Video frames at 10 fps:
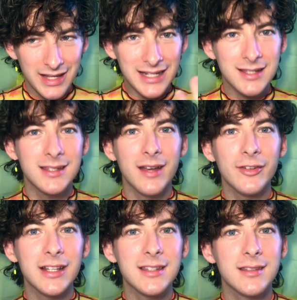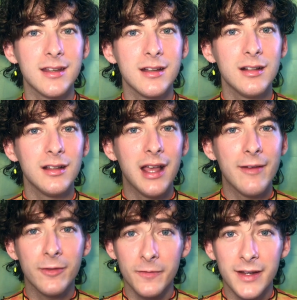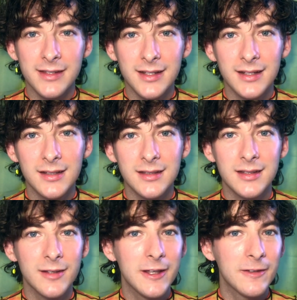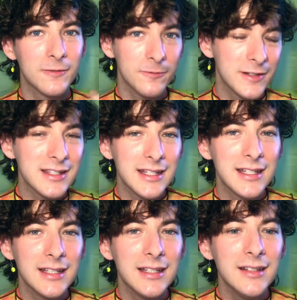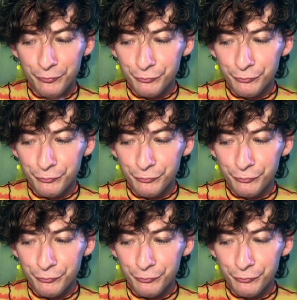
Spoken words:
It's definitely still effervescent and fizzy.